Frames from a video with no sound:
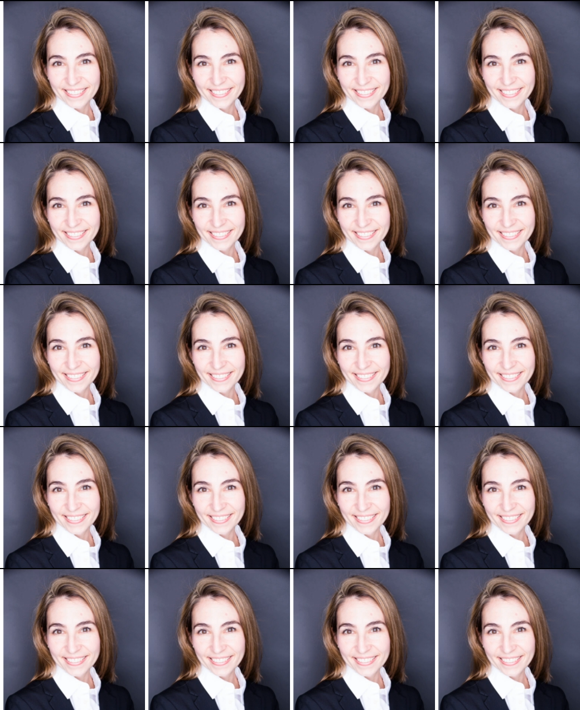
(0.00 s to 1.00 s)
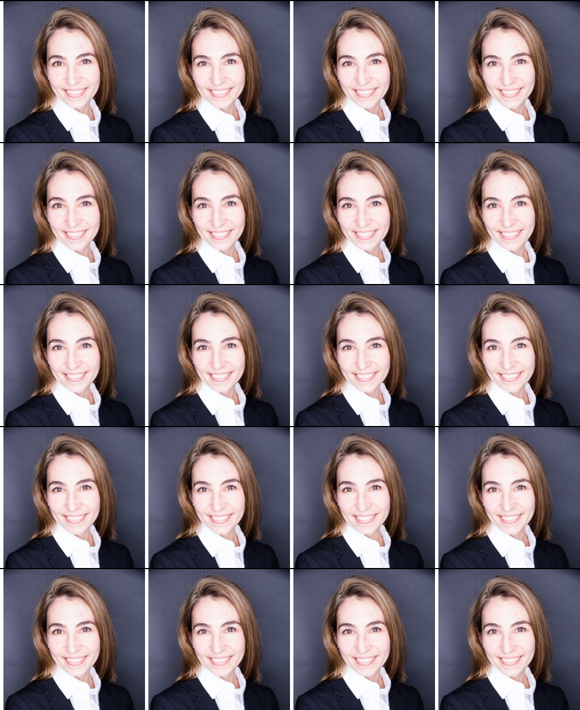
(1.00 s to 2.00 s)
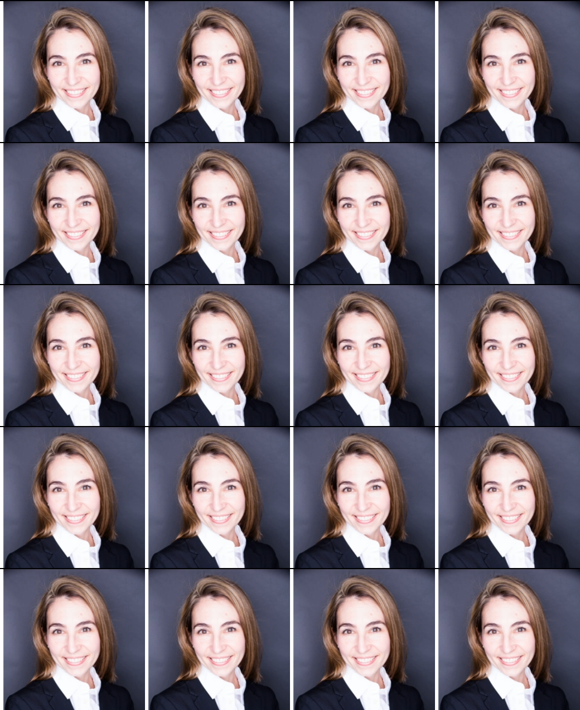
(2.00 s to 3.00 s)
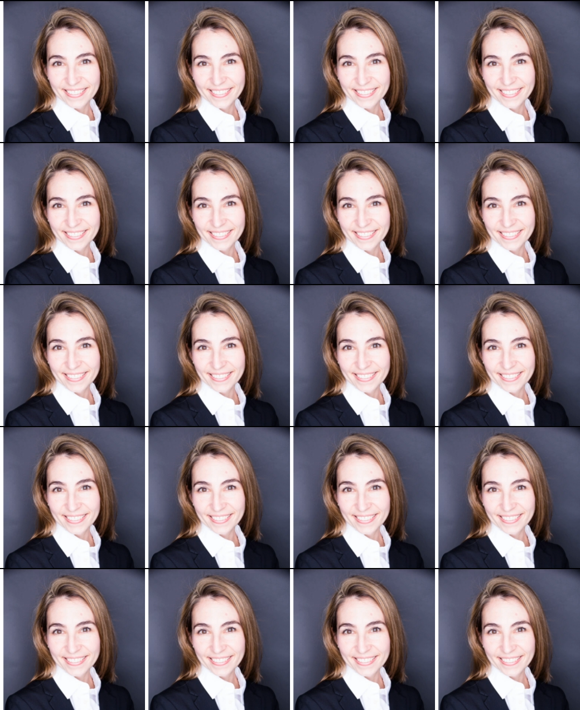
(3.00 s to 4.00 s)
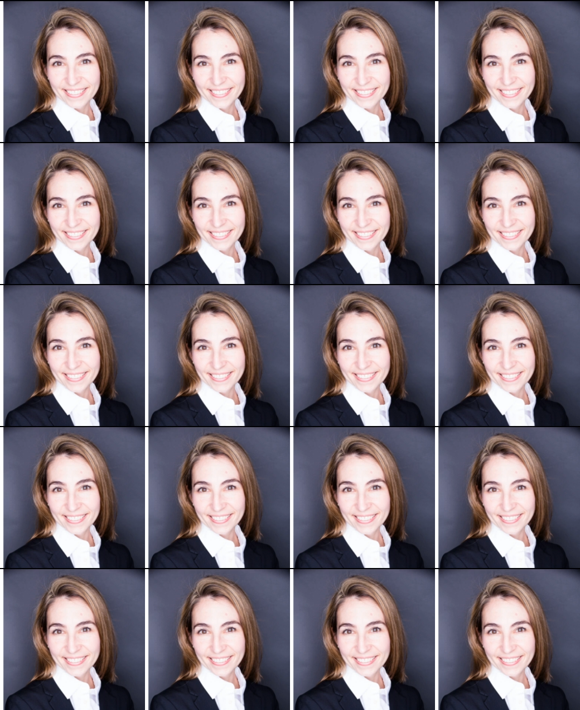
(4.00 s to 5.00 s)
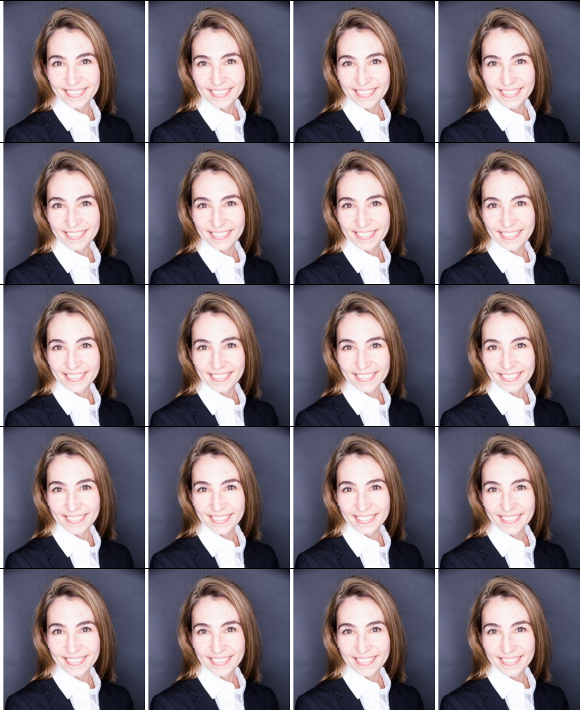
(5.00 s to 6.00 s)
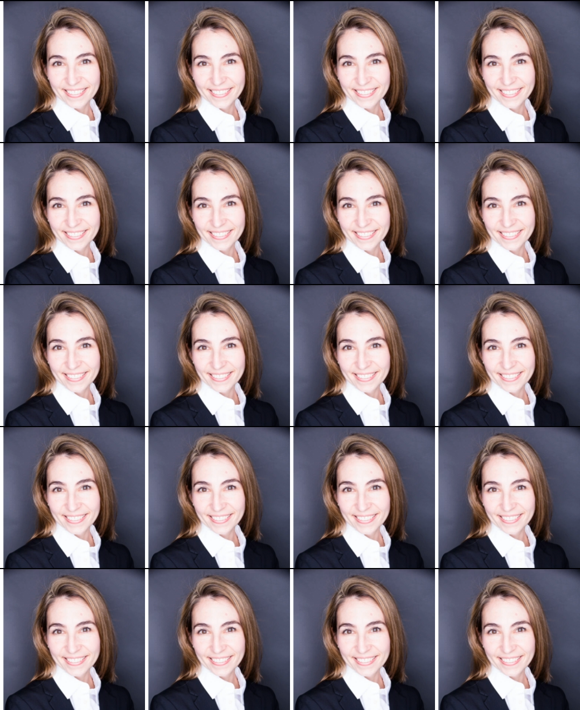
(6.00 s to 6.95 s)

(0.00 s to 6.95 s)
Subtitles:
The face doesn't move, so there is nothing to read.